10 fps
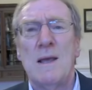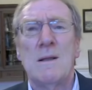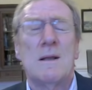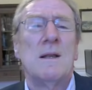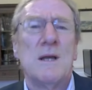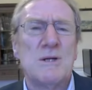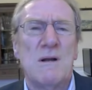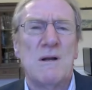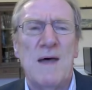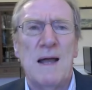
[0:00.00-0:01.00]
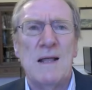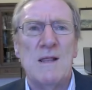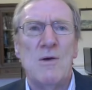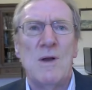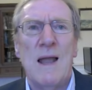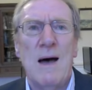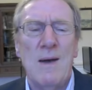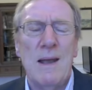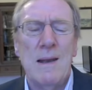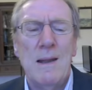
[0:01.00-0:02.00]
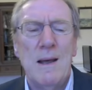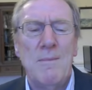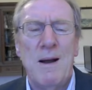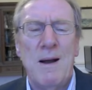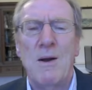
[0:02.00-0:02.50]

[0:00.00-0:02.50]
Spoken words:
and the condition of that is you allow in